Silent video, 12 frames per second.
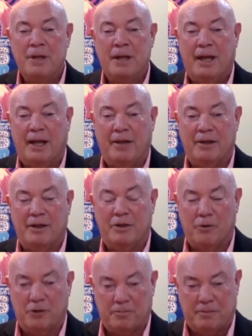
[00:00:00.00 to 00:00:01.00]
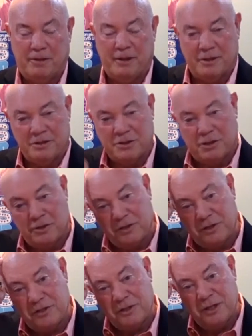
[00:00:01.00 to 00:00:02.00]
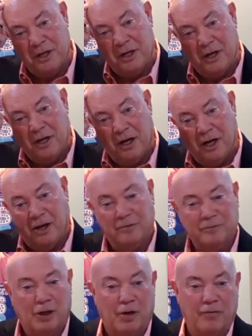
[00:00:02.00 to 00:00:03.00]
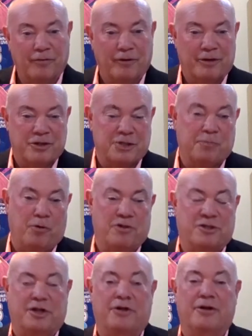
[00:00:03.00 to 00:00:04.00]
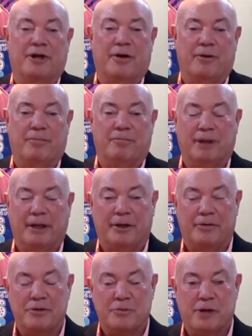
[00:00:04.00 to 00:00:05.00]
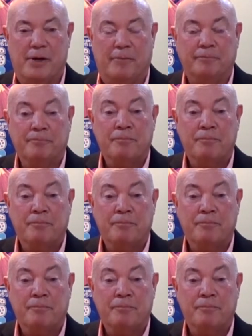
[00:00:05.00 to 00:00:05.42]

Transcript: and then the orthopedic surgeons um, over at the Sports Center here in Plano as well.